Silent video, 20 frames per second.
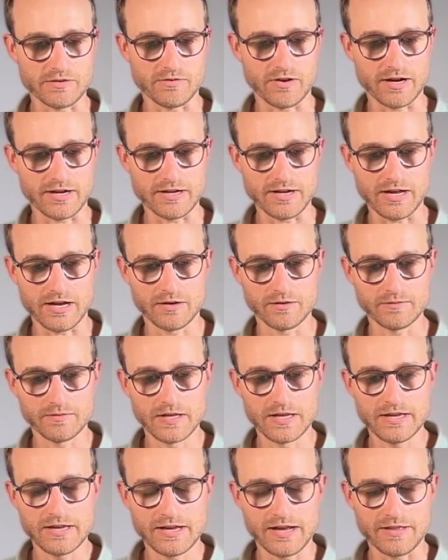right now,
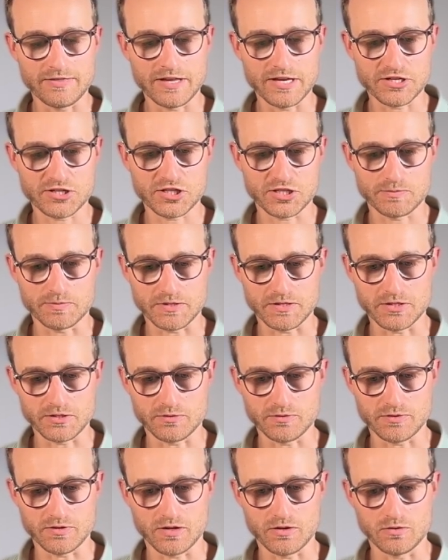and that's just because
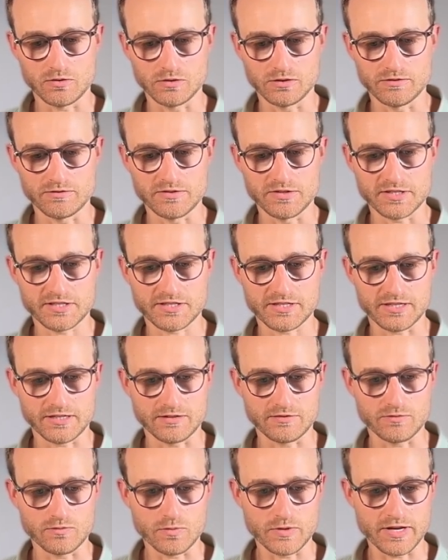we've got all of this kind
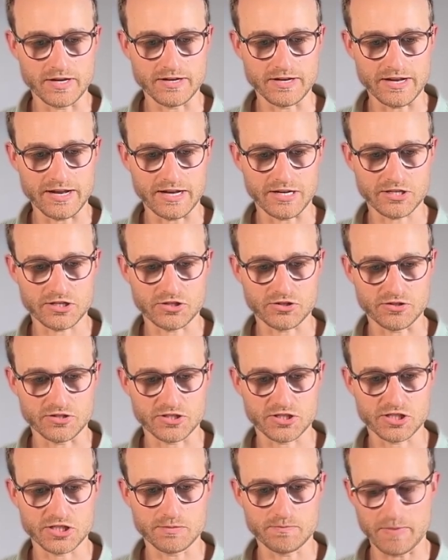of weird extra
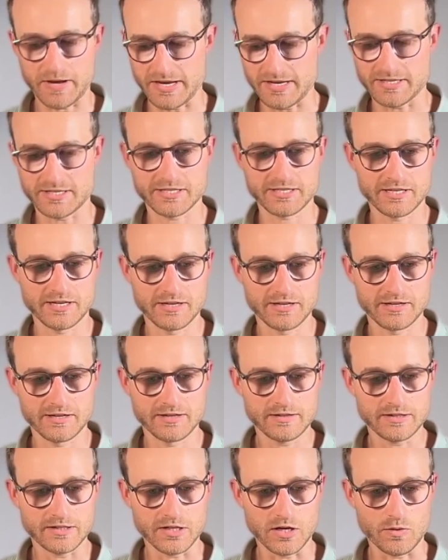space
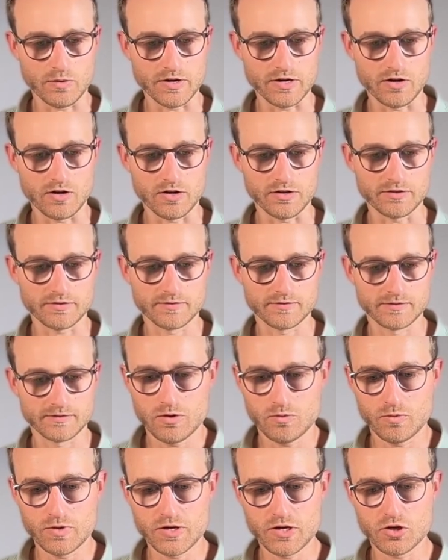going on.
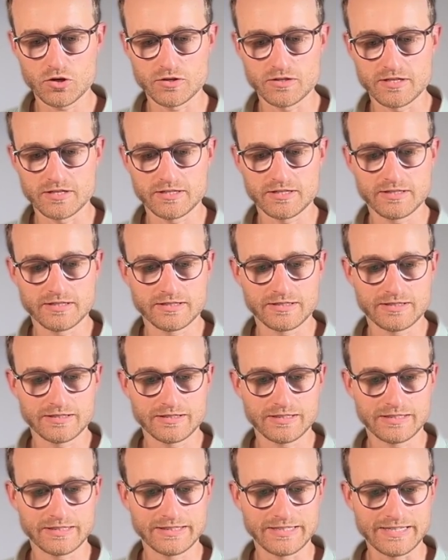We could
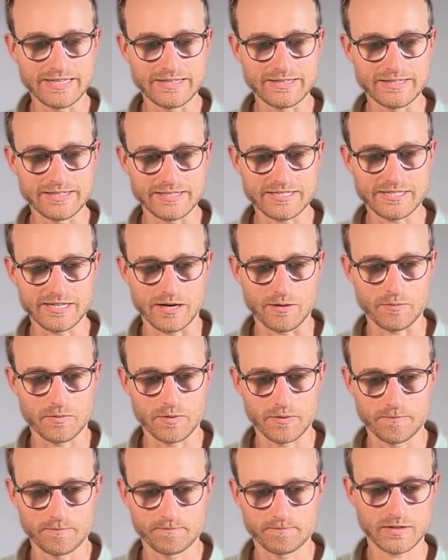clean this
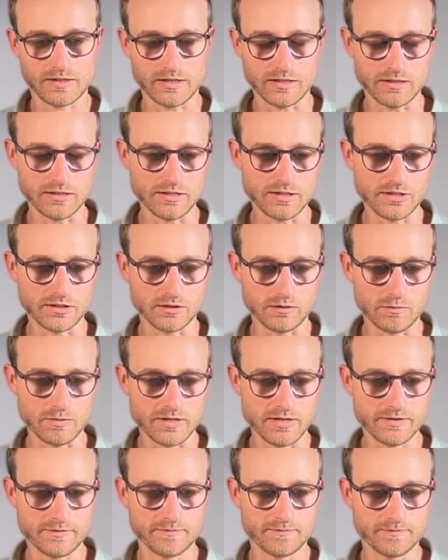up a little
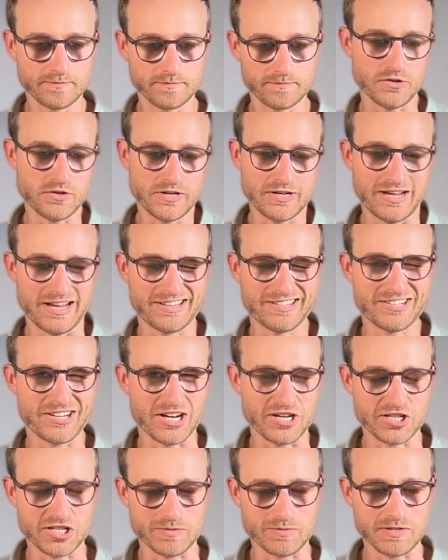bit. You could ask
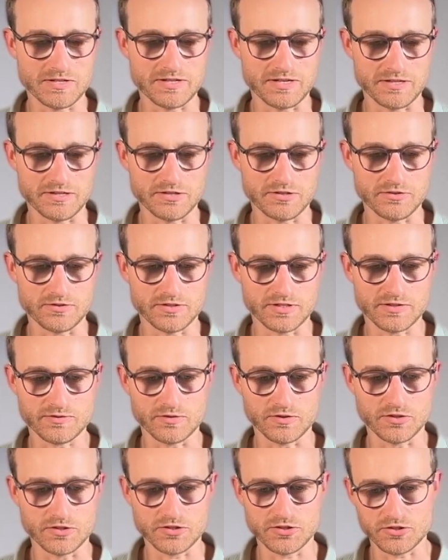ChatGPT to do this
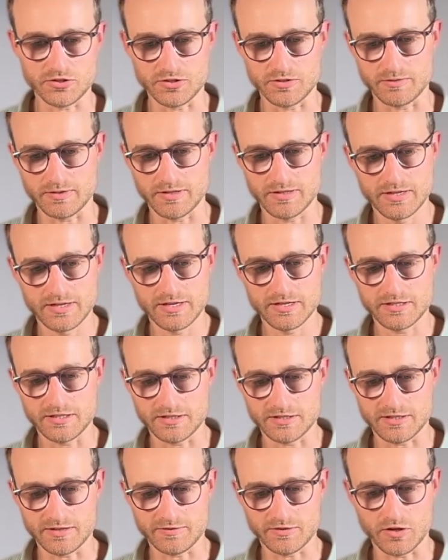for you too, but
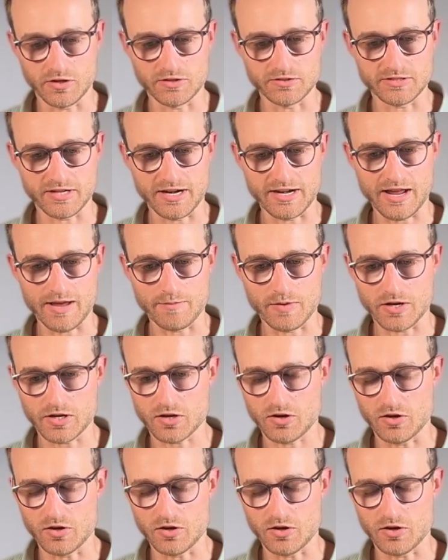since I've got dynamic